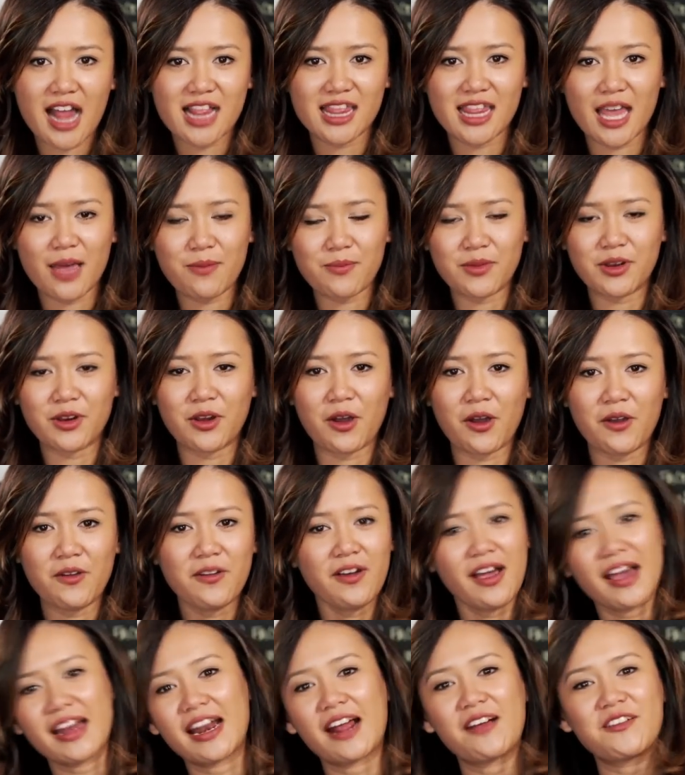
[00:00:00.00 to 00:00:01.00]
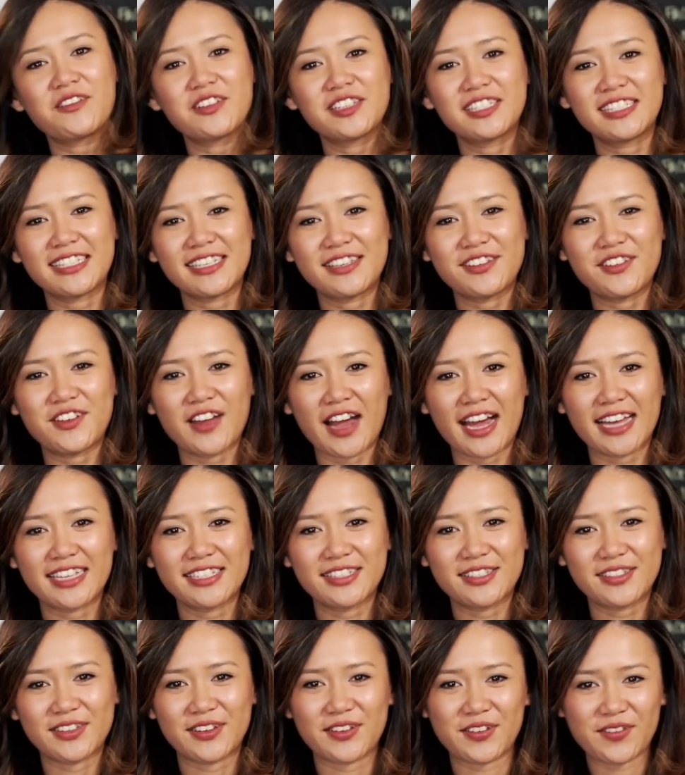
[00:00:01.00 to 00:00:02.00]
Let me know and I will see you
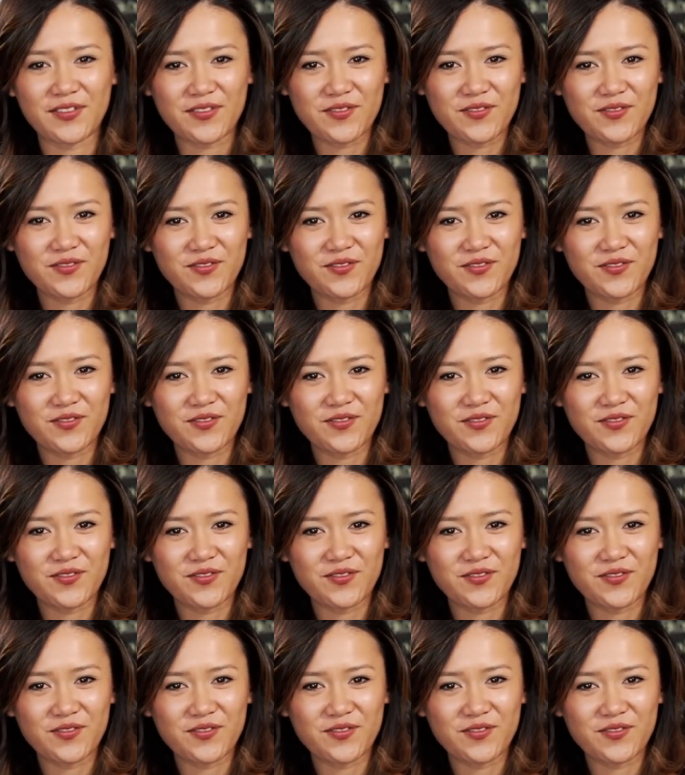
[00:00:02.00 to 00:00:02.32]
guys soon.